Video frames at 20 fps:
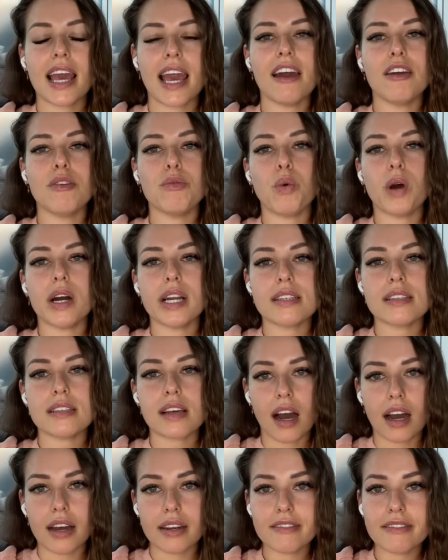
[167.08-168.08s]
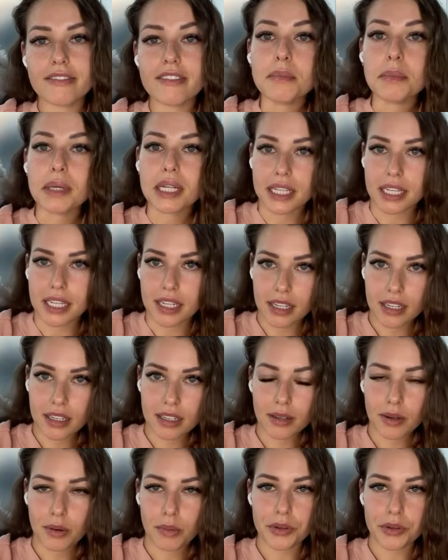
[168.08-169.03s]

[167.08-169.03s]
And what is unfamiliar,